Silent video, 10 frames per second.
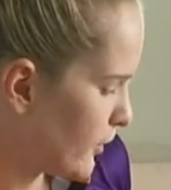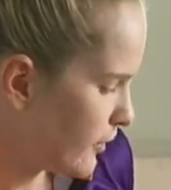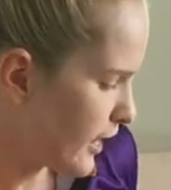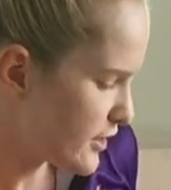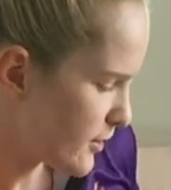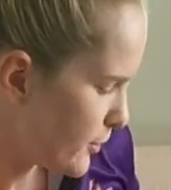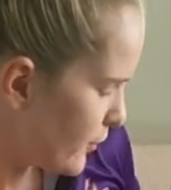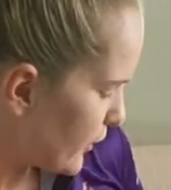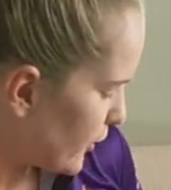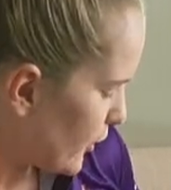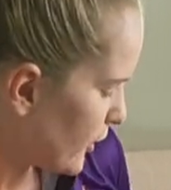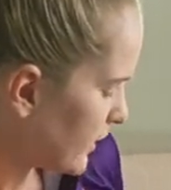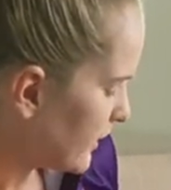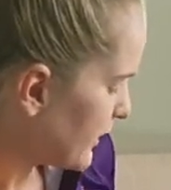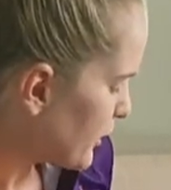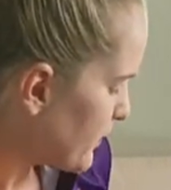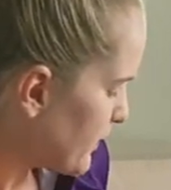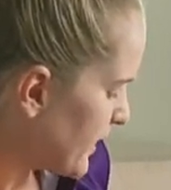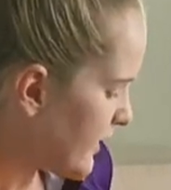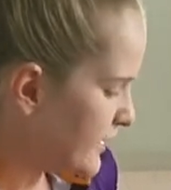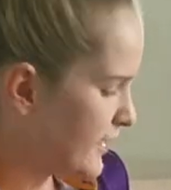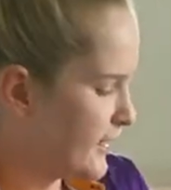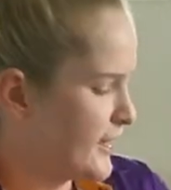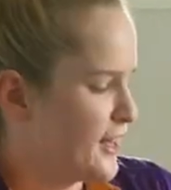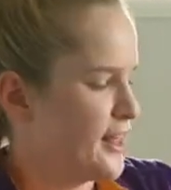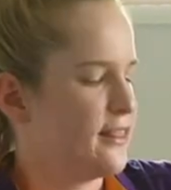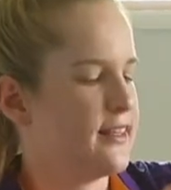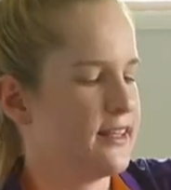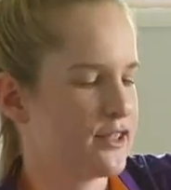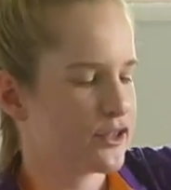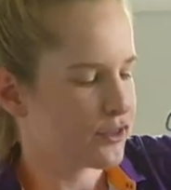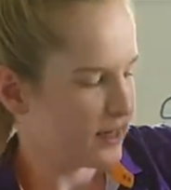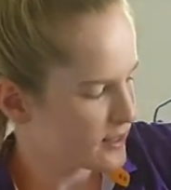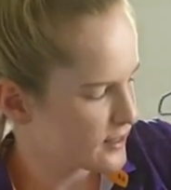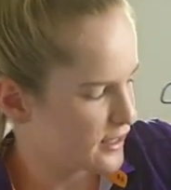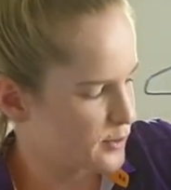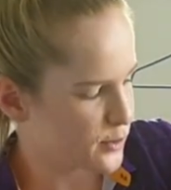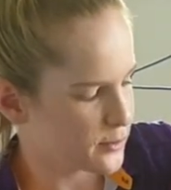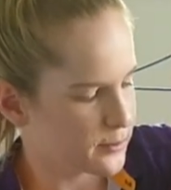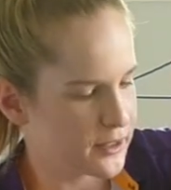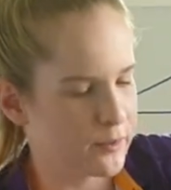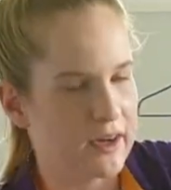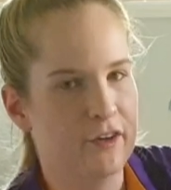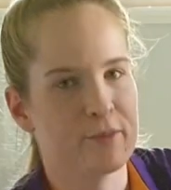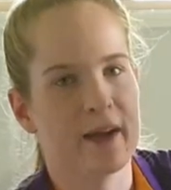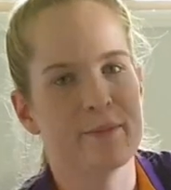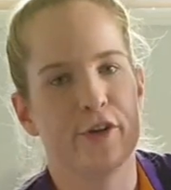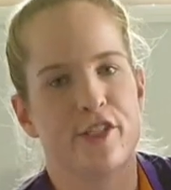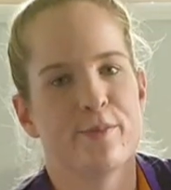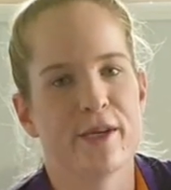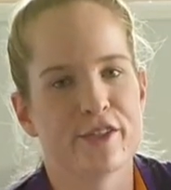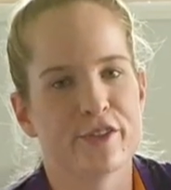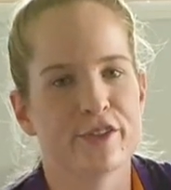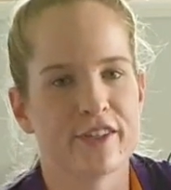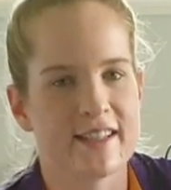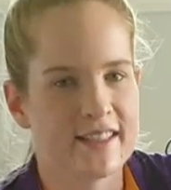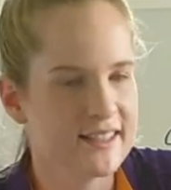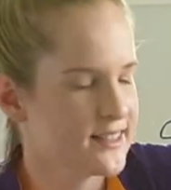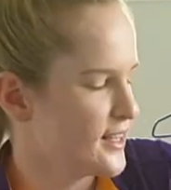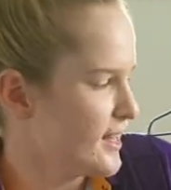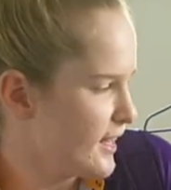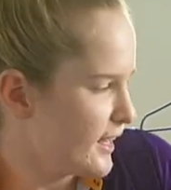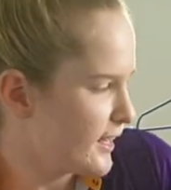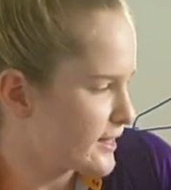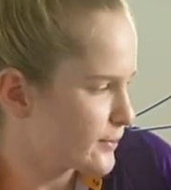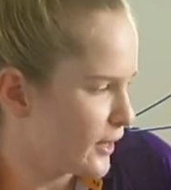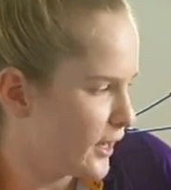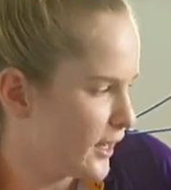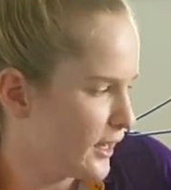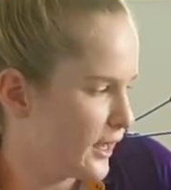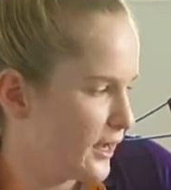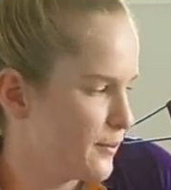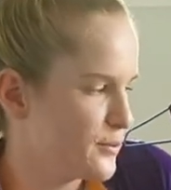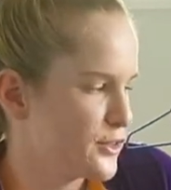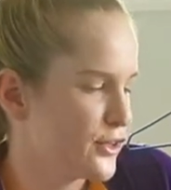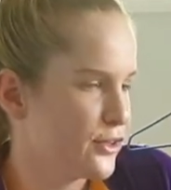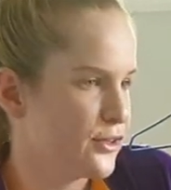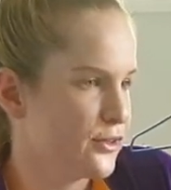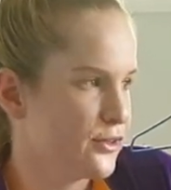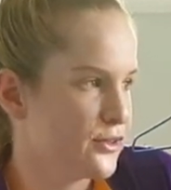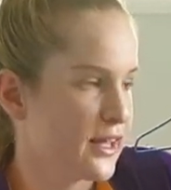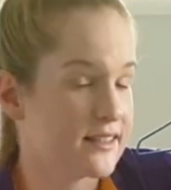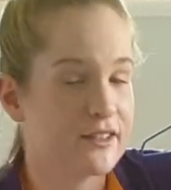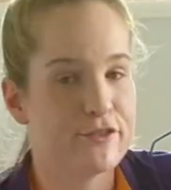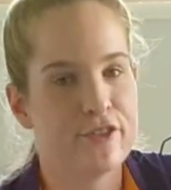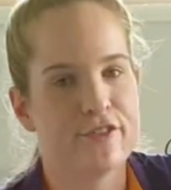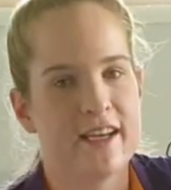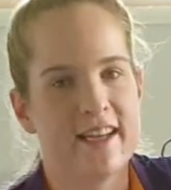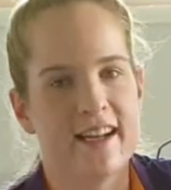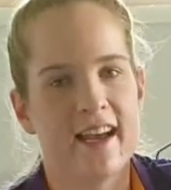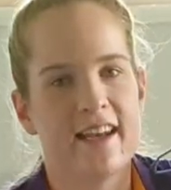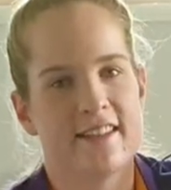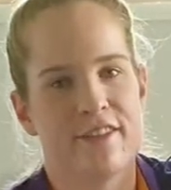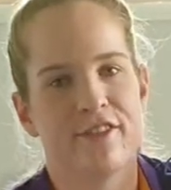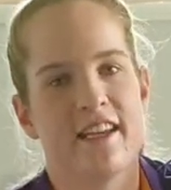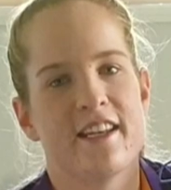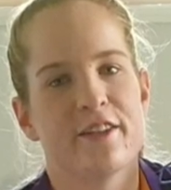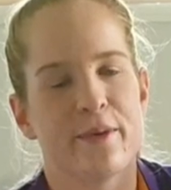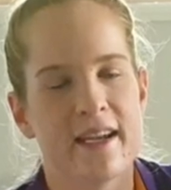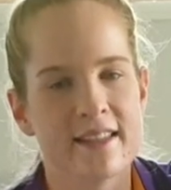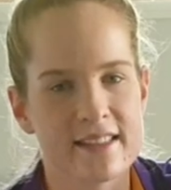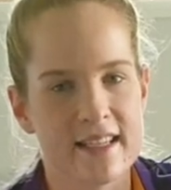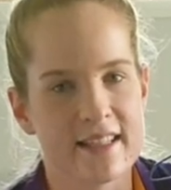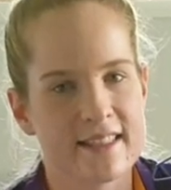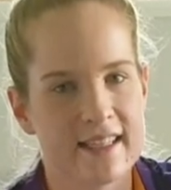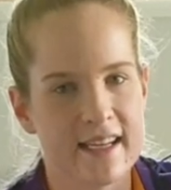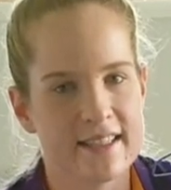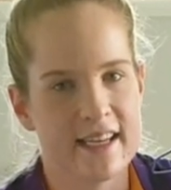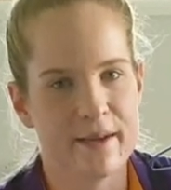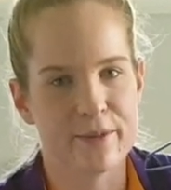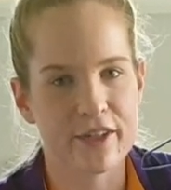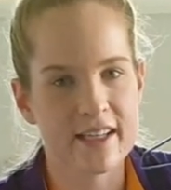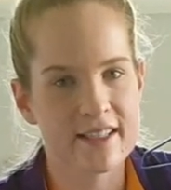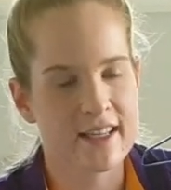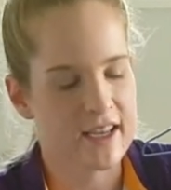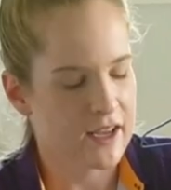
All right, so moving on a little bit. This dress is probably one of my most special dresses. It is my um, 2015 under 17 Queensland state team dress.